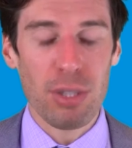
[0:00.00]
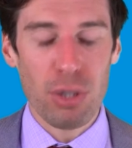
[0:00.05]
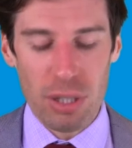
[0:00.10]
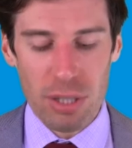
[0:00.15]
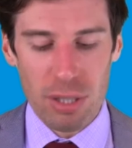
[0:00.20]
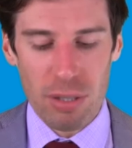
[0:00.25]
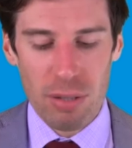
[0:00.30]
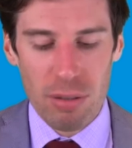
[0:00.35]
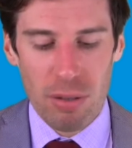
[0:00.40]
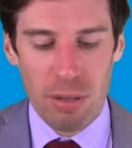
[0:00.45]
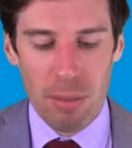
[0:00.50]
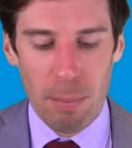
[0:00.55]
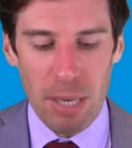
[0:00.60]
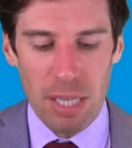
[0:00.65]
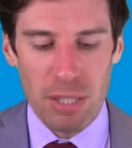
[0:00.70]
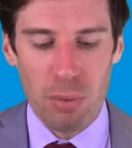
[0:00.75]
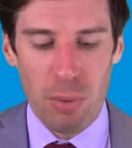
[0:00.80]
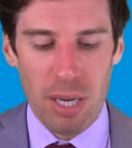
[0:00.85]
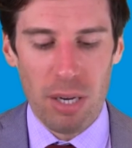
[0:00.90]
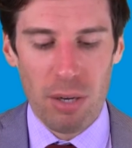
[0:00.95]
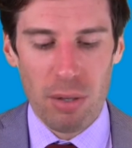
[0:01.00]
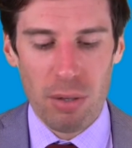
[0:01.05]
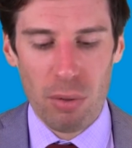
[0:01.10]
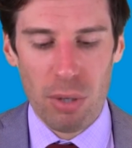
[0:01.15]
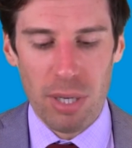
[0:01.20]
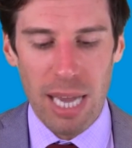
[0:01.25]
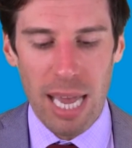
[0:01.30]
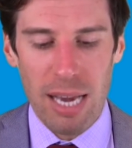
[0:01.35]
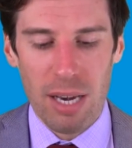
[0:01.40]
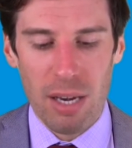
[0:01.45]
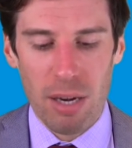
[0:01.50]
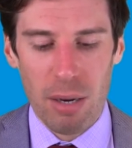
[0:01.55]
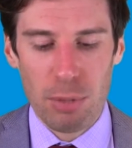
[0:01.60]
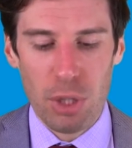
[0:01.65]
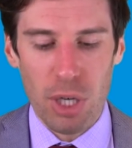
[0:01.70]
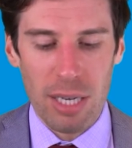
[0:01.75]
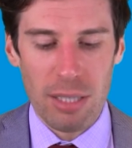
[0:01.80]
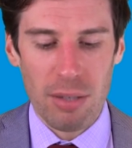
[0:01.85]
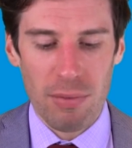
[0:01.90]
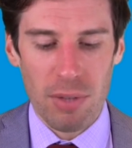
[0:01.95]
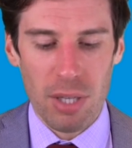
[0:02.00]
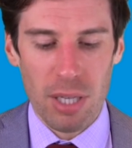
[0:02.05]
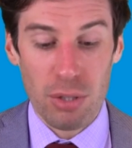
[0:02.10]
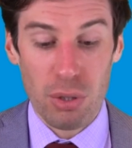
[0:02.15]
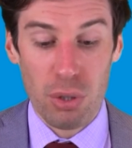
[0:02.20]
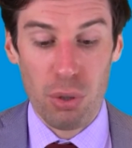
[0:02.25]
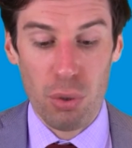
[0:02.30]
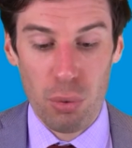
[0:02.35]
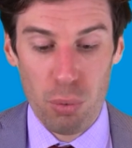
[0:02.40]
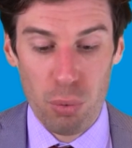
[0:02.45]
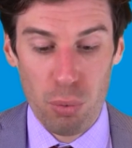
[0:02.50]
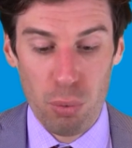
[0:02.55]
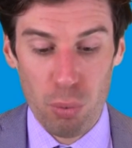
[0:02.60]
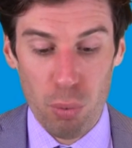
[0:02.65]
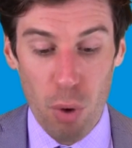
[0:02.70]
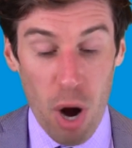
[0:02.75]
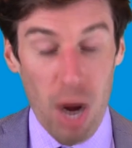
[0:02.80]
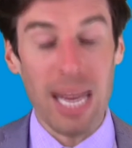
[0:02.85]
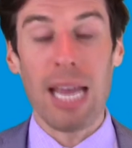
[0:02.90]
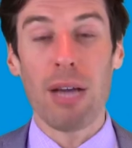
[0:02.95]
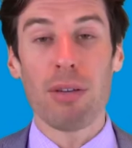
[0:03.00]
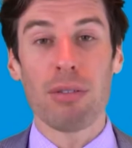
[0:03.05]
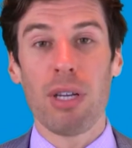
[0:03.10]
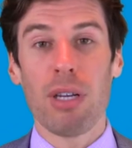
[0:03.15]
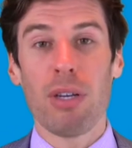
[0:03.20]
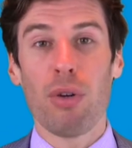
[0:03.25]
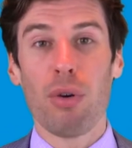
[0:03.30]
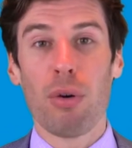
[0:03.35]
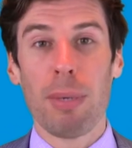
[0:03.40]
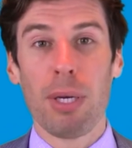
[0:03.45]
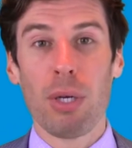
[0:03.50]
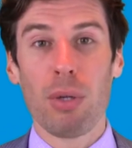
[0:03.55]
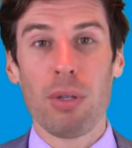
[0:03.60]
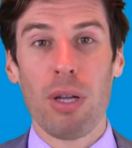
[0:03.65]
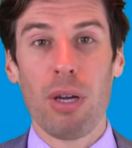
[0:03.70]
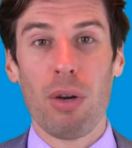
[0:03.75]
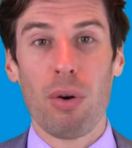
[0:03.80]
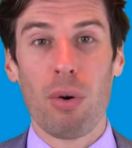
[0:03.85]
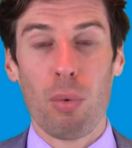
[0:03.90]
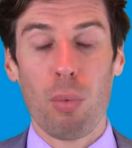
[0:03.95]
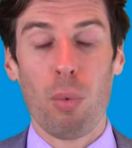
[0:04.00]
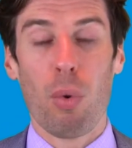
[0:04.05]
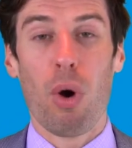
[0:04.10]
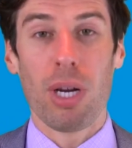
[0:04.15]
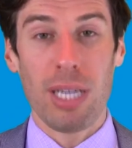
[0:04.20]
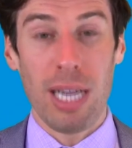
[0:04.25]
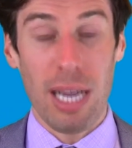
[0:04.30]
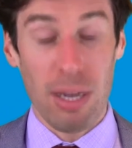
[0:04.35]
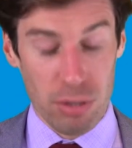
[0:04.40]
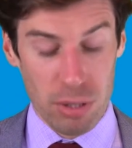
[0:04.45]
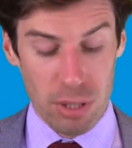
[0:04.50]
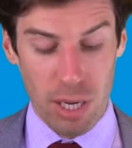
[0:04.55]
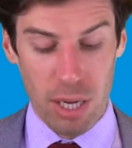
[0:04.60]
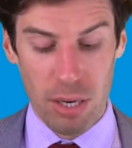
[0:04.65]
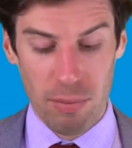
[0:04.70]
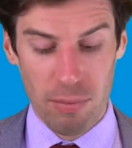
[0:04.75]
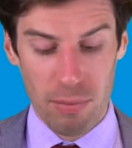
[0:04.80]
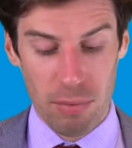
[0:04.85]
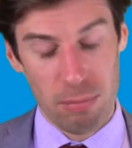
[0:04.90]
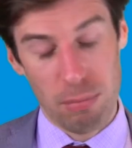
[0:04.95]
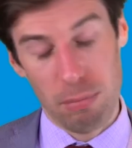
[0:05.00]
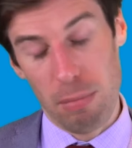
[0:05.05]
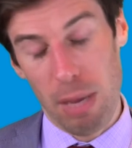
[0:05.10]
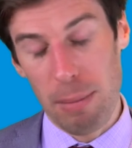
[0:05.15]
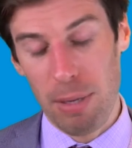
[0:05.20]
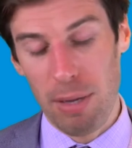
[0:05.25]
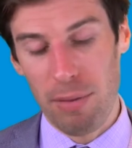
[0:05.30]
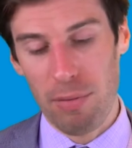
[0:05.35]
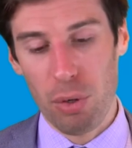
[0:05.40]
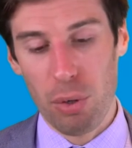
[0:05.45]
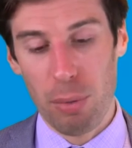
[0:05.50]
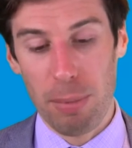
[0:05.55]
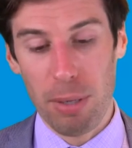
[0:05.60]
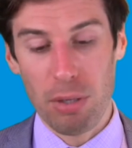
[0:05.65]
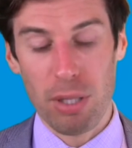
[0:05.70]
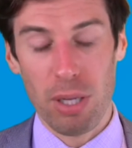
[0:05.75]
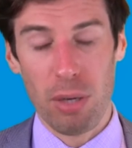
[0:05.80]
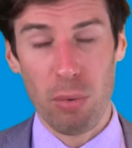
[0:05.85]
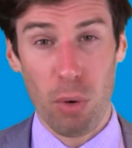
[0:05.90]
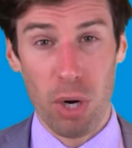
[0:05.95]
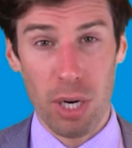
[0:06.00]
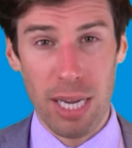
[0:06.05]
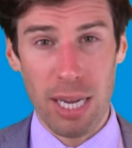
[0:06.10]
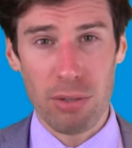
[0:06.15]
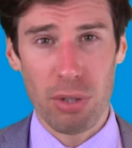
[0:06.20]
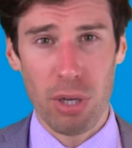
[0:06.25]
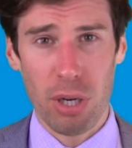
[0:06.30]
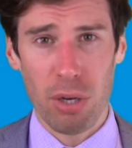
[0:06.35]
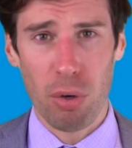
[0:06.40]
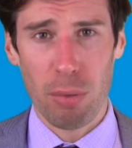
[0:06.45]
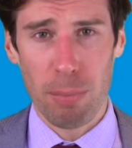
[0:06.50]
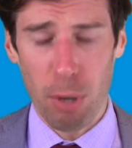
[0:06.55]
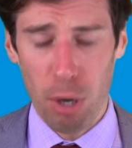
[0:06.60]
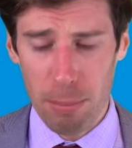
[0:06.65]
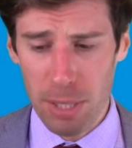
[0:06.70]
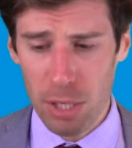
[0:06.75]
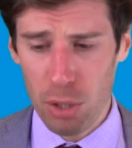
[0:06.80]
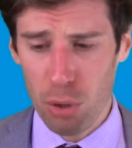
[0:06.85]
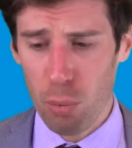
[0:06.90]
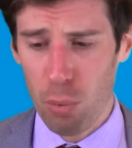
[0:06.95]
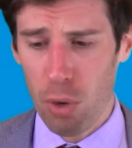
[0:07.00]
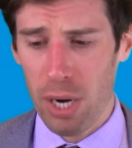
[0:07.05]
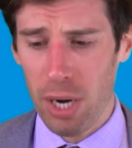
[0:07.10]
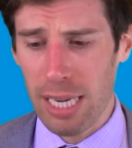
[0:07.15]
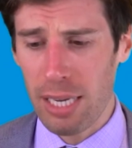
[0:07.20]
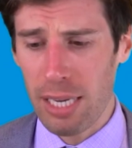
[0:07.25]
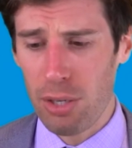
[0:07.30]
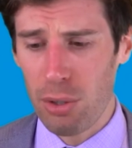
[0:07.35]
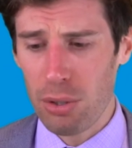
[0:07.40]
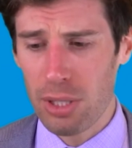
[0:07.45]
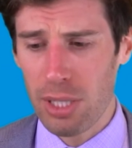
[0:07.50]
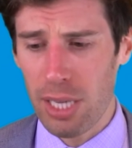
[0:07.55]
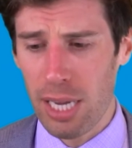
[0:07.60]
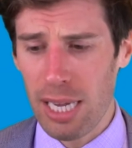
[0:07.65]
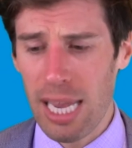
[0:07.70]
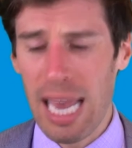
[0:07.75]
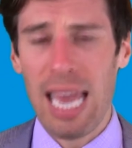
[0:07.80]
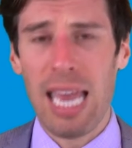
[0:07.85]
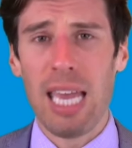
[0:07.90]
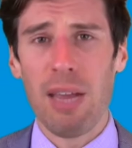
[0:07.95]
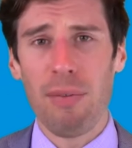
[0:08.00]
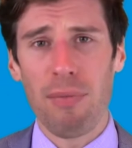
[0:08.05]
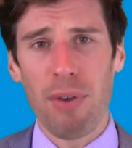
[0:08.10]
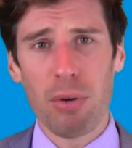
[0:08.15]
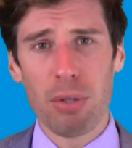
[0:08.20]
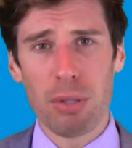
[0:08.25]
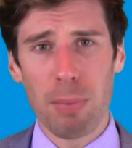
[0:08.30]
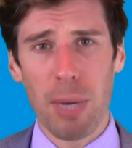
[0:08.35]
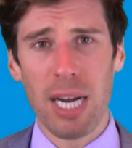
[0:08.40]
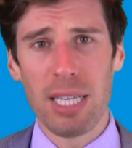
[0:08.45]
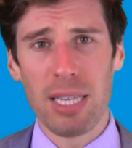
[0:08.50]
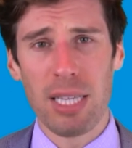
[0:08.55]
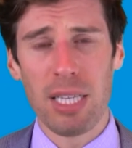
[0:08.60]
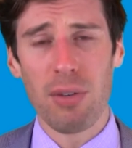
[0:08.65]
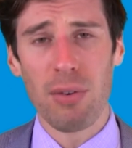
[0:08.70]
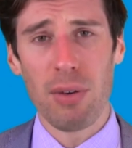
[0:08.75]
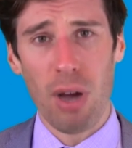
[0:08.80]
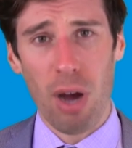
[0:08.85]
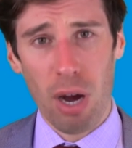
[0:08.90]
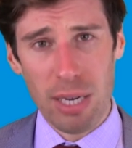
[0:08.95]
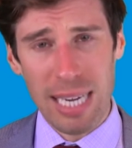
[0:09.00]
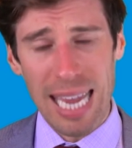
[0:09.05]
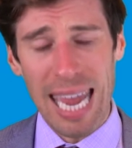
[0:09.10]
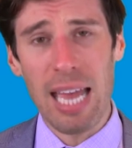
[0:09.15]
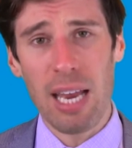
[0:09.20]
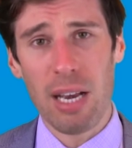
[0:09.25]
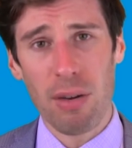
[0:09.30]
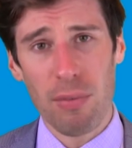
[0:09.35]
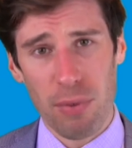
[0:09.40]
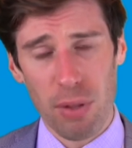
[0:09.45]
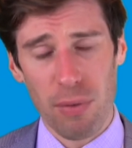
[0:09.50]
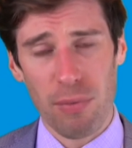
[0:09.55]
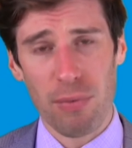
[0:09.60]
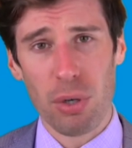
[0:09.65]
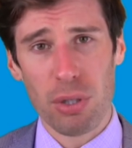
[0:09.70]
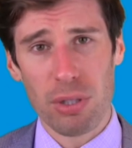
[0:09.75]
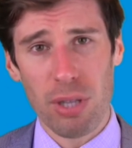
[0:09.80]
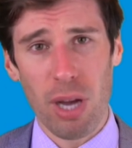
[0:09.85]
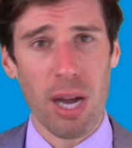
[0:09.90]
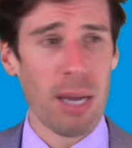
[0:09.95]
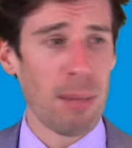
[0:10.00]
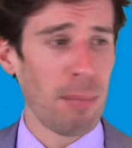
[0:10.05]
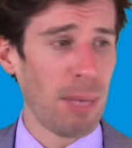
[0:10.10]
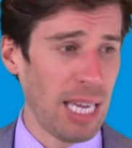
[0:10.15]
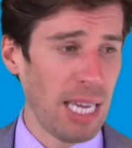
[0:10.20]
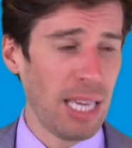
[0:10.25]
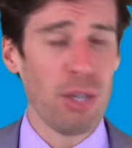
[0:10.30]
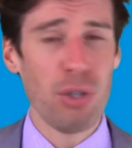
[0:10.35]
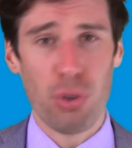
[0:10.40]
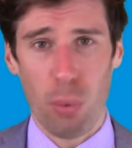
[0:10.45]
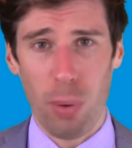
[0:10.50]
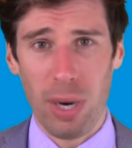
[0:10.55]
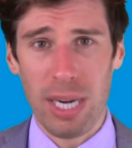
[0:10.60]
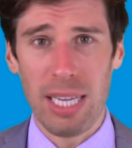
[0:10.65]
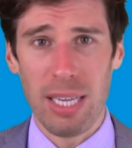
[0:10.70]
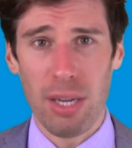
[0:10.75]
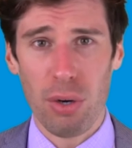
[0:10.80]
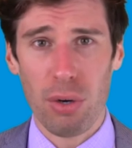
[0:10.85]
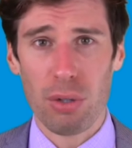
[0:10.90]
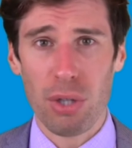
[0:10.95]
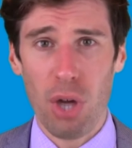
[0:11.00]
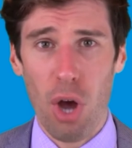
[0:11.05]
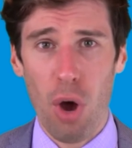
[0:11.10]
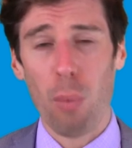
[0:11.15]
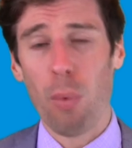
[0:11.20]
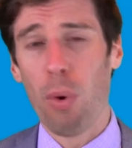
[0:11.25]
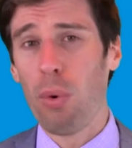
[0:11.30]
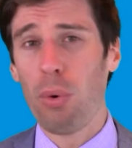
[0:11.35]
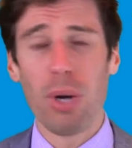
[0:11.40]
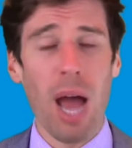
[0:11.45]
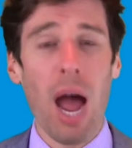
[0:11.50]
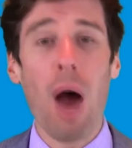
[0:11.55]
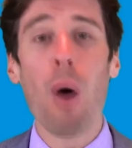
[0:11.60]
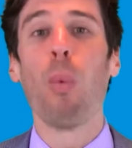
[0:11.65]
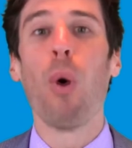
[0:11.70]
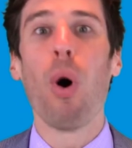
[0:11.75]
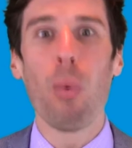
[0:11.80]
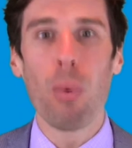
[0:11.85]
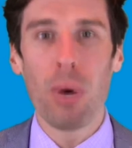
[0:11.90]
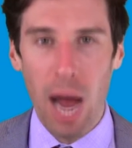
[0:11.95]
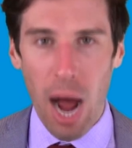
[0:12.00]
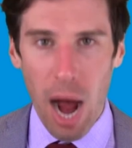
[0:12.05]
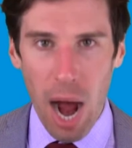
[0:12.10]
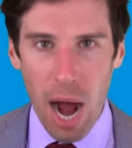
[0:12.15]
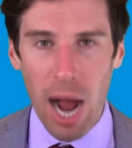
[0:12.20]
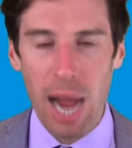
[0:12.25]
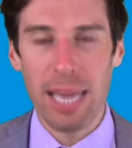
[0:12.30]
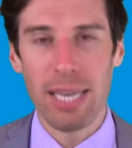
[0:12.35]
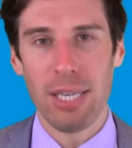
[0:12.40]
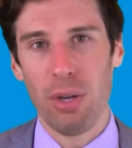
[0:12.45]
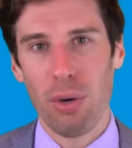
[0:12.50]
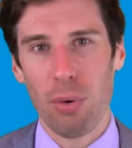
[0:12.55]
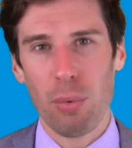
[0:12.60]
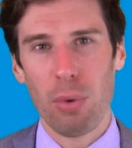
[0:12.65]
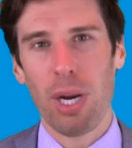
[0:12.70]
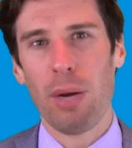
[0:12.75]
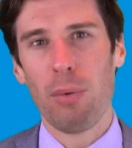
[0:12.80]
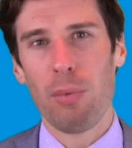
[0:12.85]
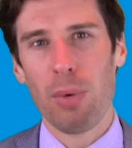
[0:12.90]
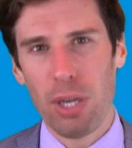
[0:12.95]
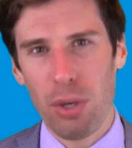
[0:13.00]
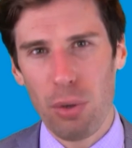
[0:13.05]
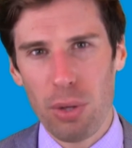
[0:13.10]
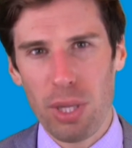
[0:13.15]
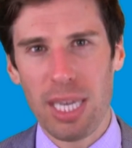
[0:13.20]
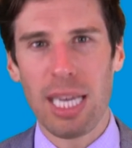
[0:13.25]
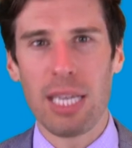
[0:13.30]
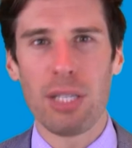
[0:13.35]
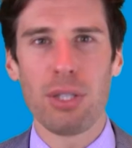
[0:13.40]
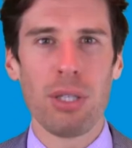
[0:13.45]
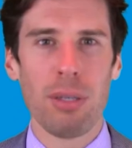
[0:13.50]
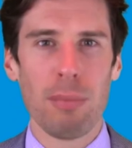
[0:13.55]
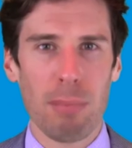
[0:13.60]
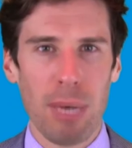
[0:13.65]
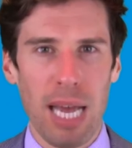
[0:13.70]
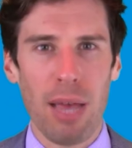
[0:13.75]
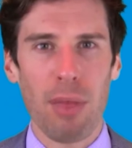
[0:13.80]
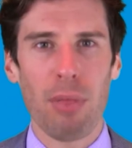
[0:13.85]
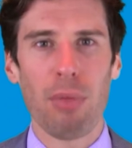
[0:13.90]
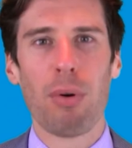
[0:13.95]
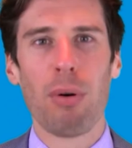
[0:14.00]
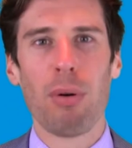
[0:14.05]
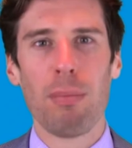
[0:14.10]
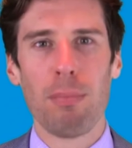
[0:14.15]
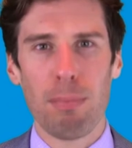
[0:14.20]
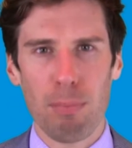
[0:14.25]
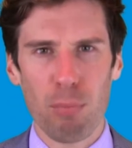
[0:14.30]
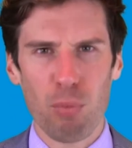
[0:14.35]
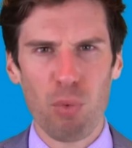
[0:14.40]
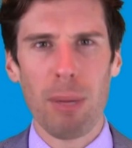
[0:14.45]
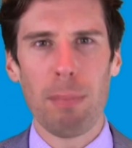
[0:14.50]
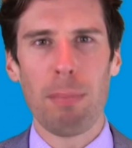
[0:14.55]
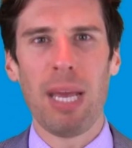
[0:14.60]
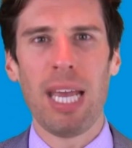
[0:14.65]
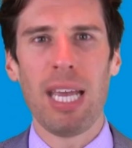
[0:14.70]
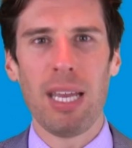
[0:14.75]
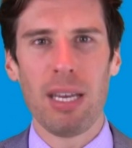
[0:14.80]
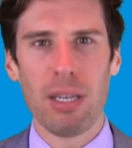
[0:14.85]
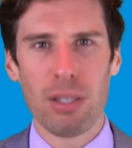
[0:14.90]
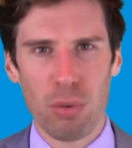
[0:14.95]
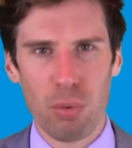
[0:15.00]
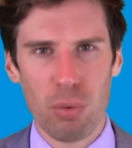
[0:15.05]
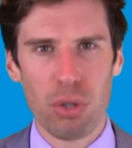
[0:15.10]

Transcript: and just the best way to look at it objectively is you walk outside your build or walk outside of maybe even your building walk outside your apartment you walk in you say if i was buying this again for the first time in 20 years what would, what would i do would i redo the kitchen bathroom repaint